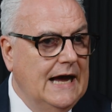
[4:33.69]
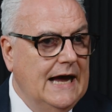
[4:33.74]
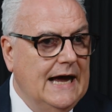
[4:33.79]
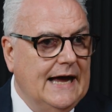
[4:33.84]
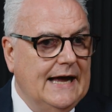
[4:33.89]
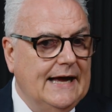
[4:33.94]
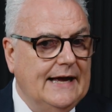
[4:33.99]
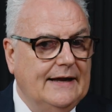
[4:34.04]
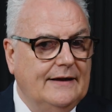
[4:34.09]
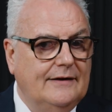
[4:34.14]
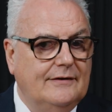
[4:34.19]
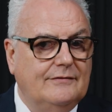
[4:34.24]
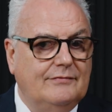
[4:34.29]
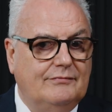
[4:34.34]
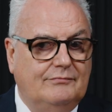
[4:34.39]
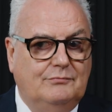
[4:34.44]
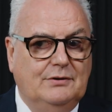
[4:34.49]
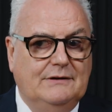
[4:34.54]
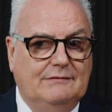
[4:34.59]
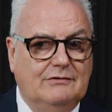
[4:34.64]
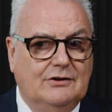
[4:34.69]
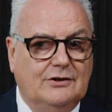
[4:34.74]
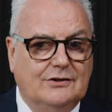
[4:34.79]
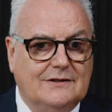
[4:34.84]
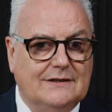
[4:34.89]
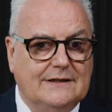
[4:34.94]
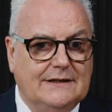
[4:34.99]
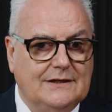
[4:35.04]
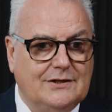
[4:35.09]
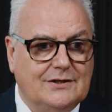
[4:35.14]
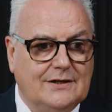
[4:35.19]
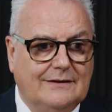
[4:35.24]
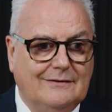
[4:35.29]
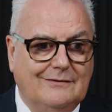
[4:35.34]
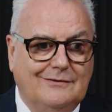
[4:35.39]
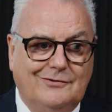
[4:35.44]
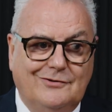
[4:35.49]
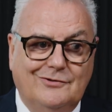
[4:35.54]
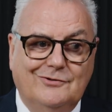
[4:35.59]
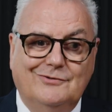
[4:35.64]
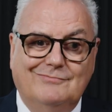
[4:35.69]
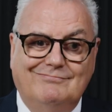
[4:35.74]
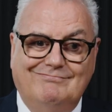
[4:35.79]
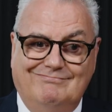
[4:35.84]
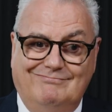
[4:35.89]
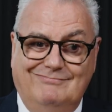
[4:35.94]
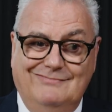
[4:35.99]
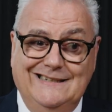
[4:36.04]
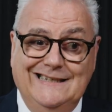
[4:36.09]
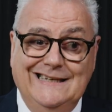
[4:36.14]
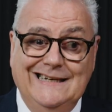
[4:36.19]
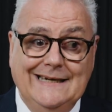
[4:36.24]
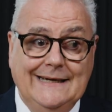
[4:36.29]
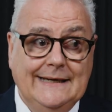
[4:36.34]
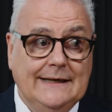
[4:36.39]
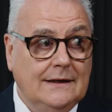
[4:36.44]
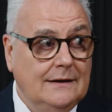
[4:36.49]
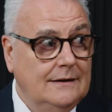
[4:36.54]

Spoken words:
and we've looked at each other and thought, really?